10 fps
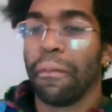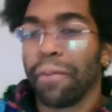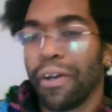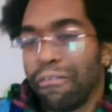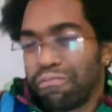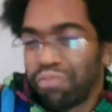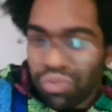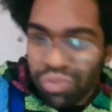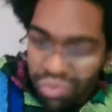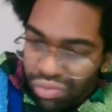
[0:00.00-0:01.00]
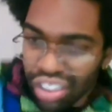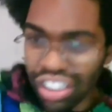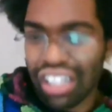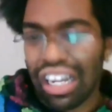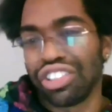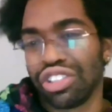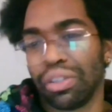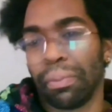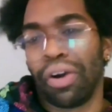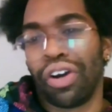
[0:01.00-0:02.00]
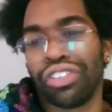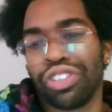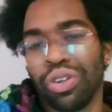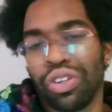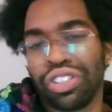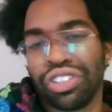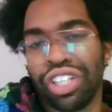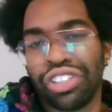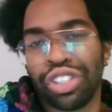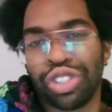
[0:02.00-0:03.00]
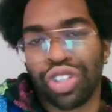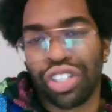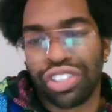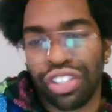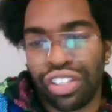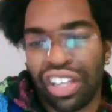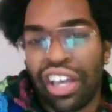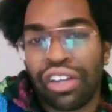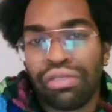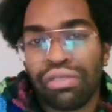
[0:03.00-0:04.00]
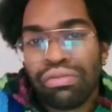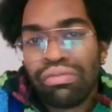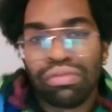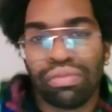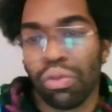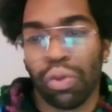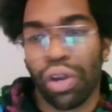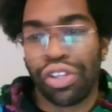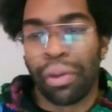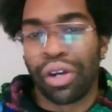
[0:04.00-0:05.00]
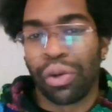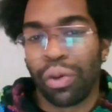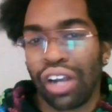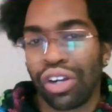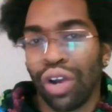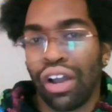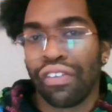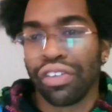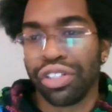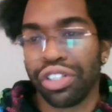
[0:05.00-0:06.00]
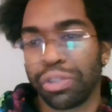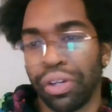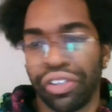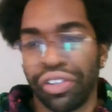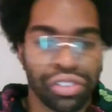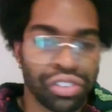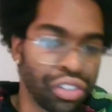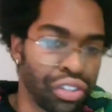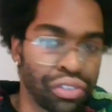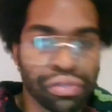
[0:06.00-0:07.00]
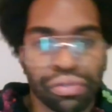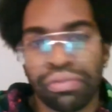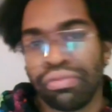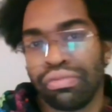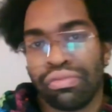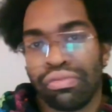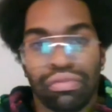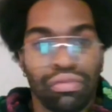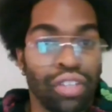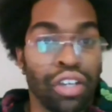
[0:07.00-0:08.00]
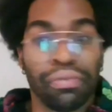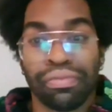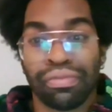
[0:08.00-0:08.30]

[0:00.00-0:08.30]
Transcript: But yeah, I just am bought into the organization and trusted that no matter where I go, I'll have a good experience. And yeah.